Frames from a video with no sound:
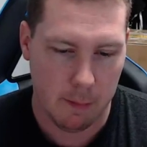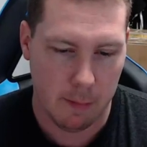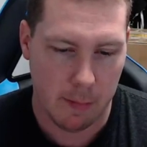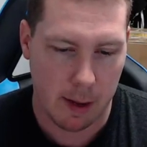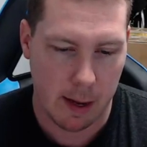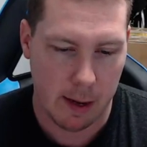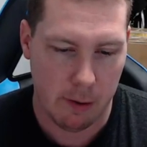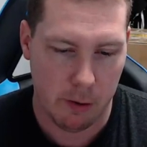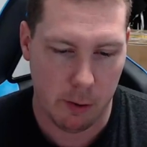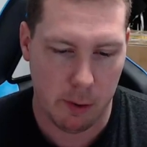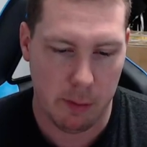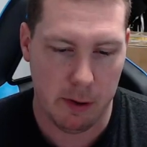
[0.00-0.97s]
I don't know
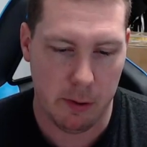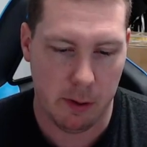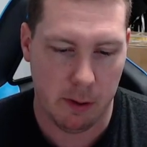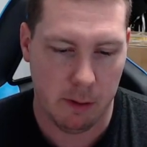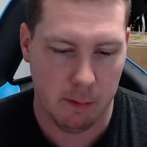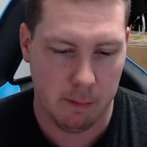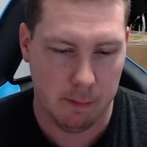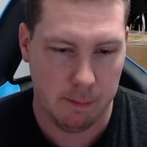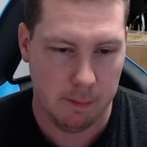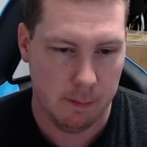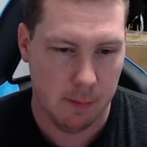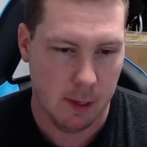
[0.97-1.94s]
what I'm doing.
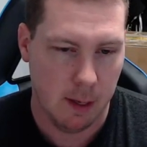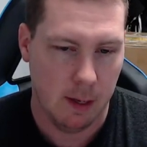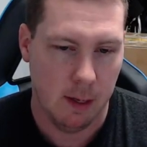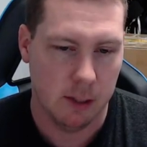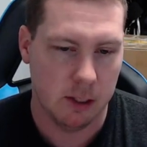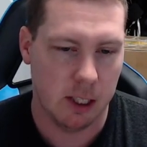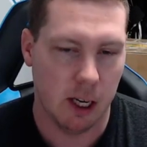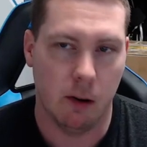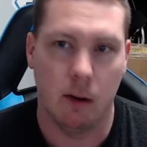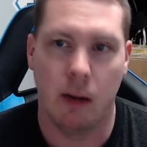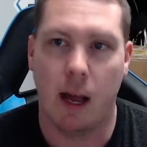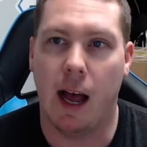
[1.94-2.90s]
So,
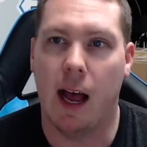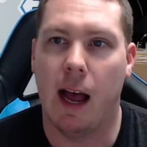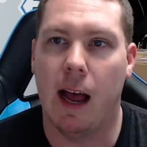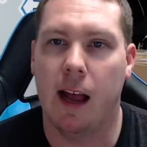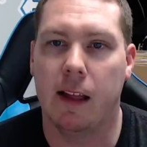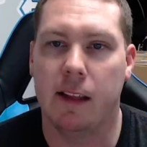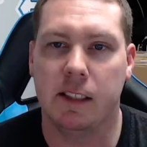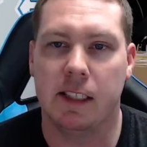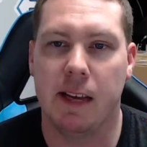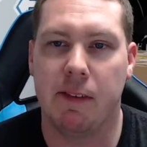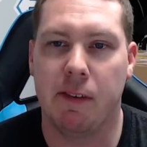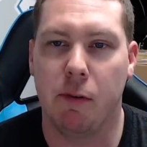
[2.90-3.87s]
uh, let's
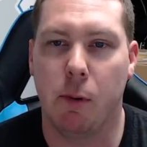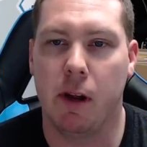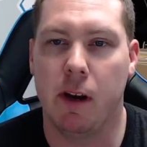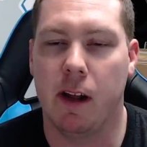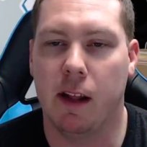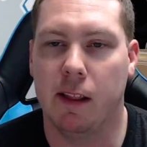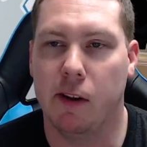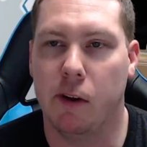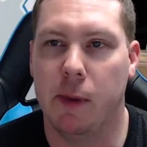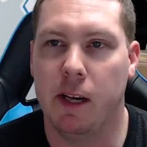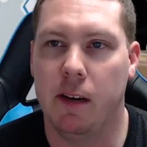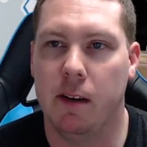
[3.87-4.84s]
give everyone a little
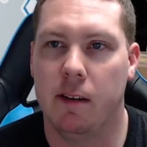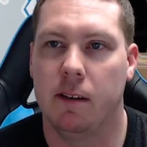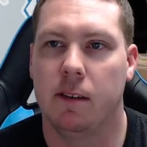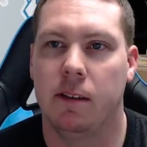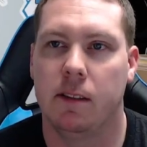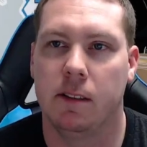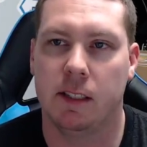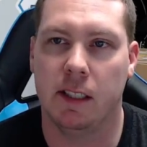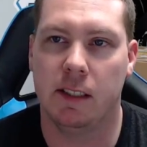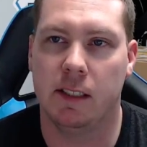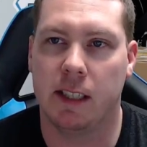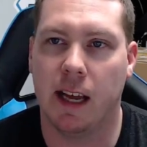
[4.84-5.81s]
bit
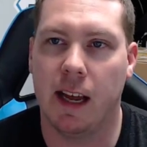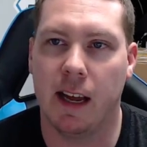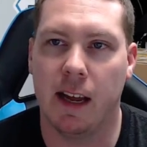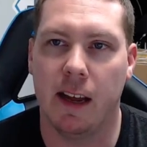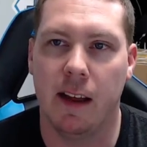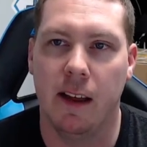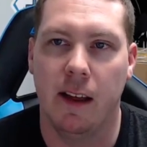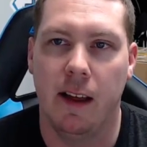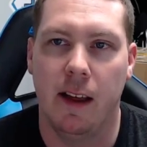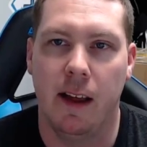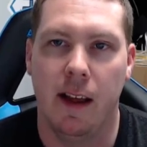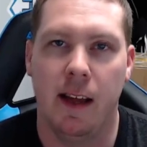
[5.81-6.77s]
since uh,
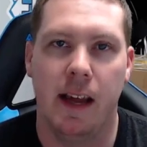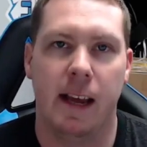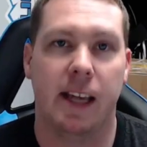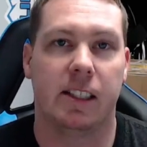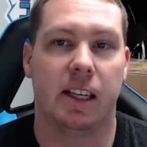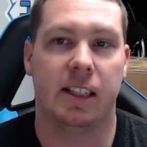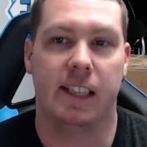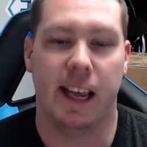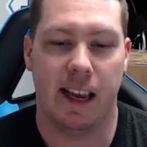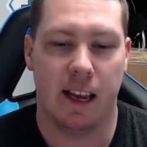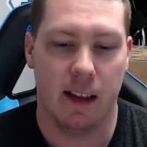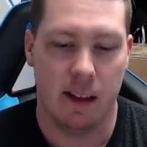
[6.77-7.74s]
it's going to take
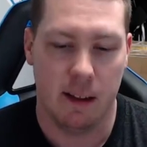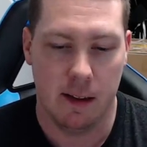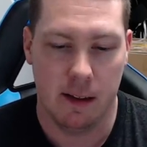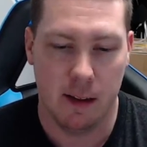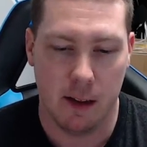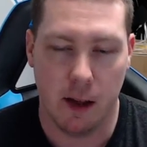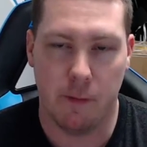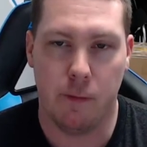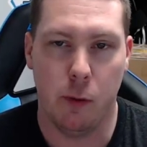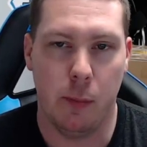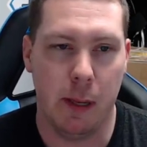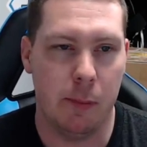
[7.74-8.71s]
a few
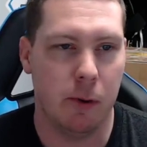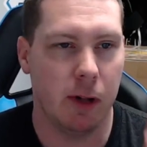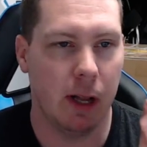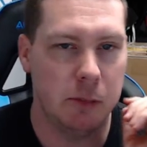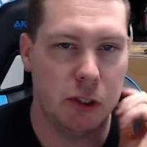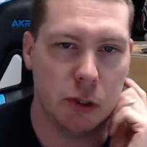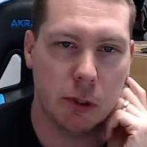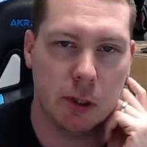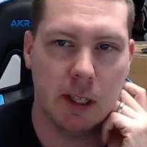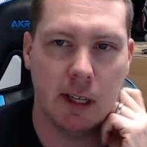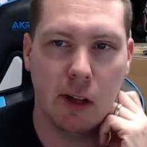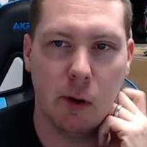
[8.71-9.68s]
people, I'm sure, a
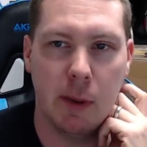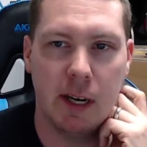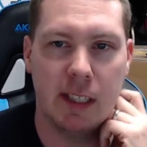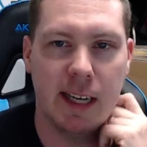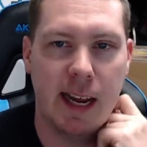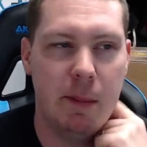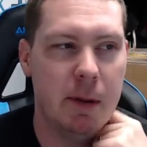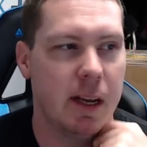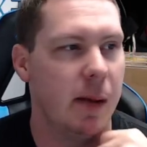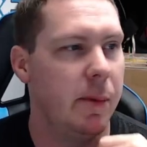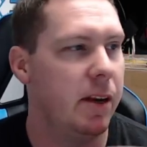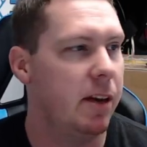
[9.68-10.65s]
little bit of time to come
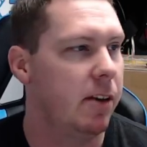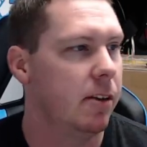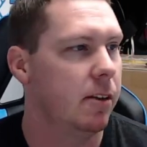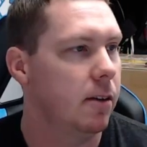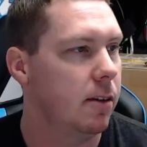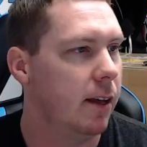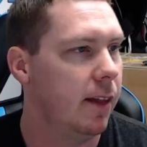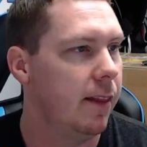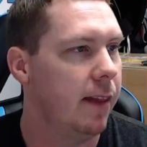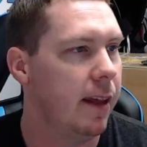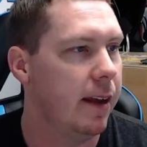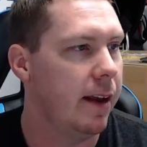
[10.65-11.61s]
in here, and
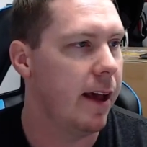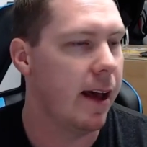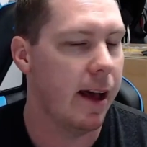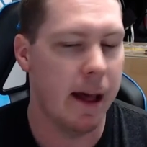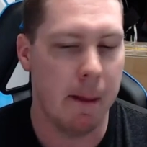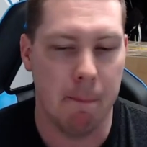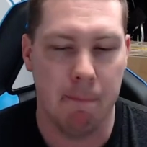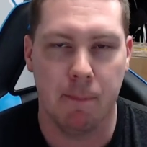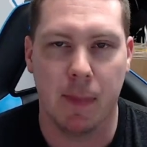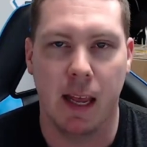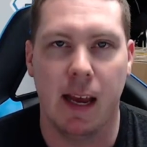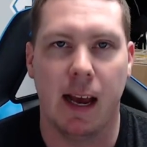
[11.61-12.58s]
then um,
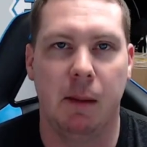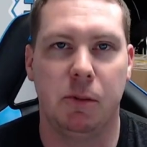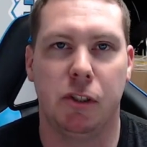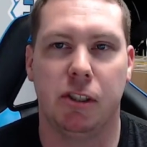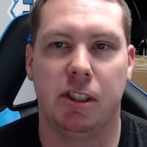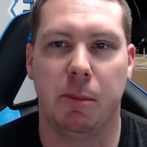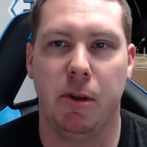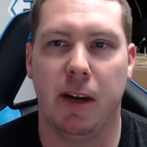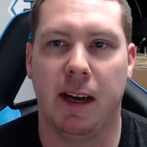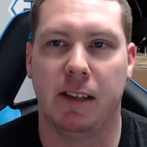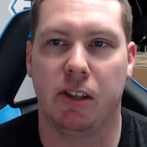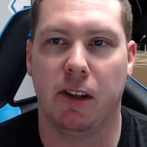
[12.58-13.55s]
I'm sure some of you
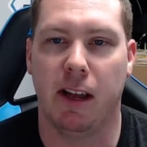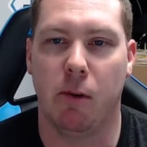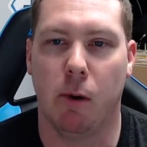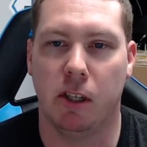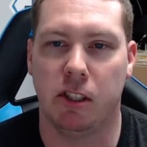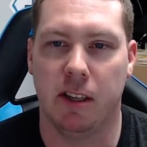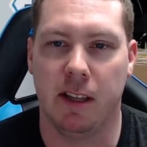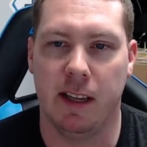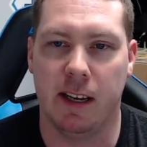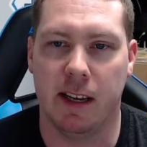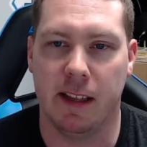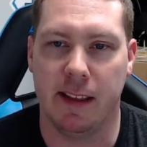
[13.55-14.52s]
guys are like watching the
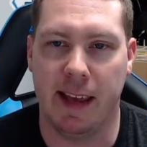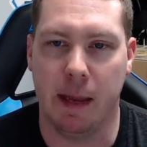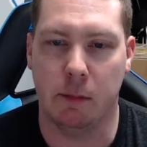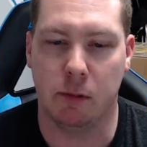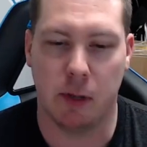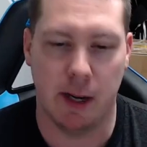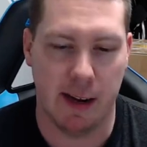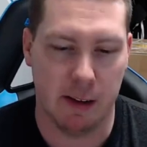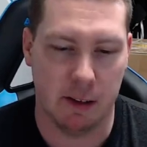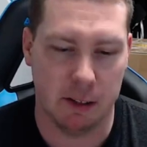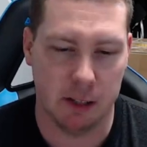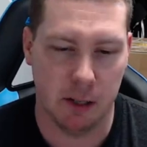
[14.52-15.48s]
uh, the games right now,
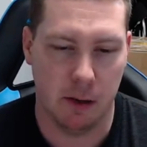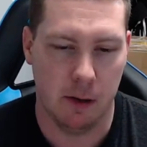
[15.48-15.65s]
so.